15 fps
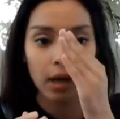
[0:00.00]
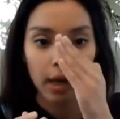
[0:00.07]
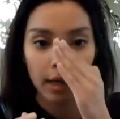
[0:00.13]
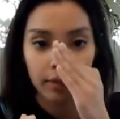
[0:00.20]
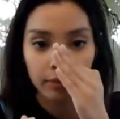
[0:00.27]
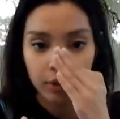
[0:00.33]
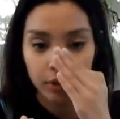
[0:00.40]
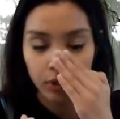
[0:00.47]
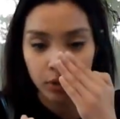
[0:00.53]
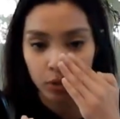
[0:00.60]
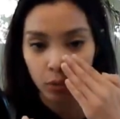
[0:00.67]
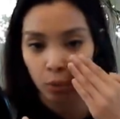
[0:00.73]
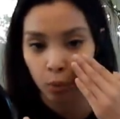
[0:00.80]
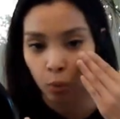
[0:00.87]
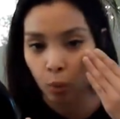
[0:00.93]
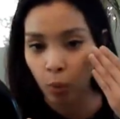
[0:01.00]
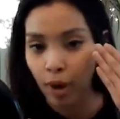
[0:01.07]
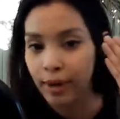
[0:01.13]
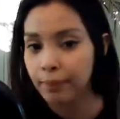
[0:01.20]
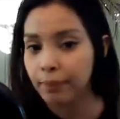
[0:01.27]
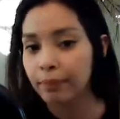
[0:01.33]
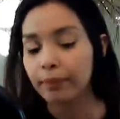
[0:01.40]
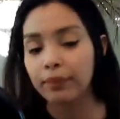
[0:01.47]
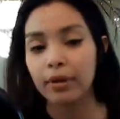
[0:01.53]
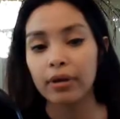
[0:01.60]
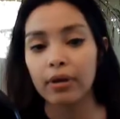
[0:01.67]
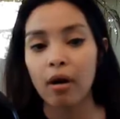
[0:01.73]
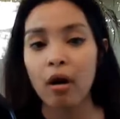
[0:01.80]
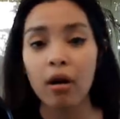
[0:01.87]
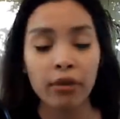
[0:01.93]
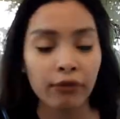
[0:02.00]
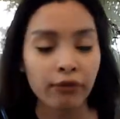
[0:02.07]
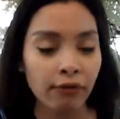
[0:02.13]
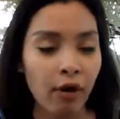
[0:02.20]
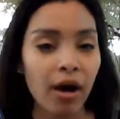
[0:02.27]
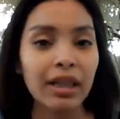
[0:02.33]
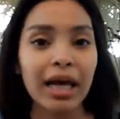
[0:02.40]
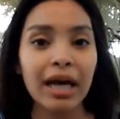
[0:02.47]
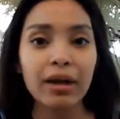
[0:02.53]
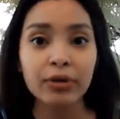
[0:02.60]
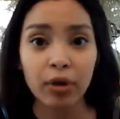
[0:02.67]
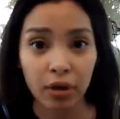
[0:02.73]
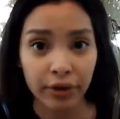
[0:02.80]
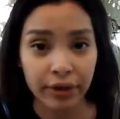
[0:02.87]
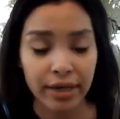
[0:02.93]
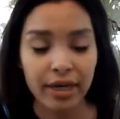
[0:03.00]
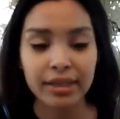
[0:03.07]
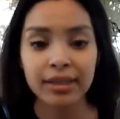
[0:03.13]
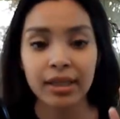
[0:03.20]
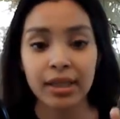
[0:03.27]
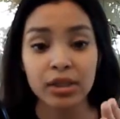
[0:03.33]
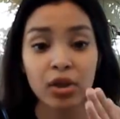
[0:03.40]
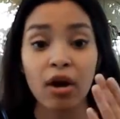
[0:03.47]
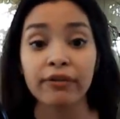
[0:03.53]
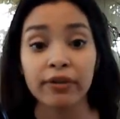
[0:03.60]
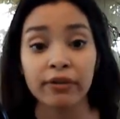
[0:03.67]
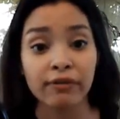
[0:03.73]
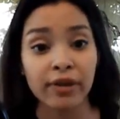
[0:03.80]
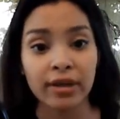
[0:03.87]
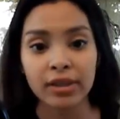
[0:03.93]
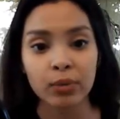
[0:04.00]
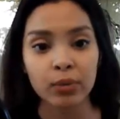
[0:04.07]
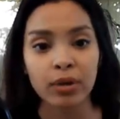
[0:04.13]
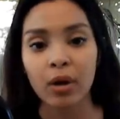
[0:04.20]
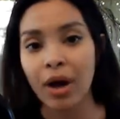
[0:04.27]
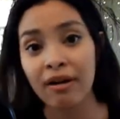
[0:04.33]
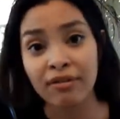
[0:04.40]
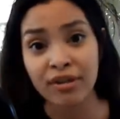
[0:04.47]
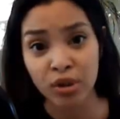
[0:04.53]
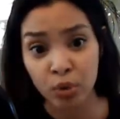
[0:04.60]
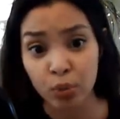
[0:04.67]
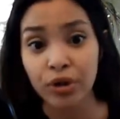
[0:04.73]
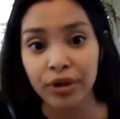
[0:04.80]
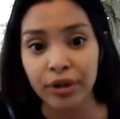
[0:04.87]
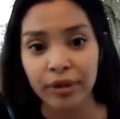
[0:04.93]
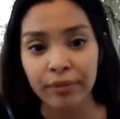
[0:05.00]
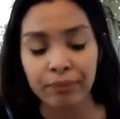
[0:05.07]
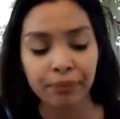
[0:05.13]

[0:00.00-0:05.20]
and just wipe all the fallout, all the excess off your face without having to worry.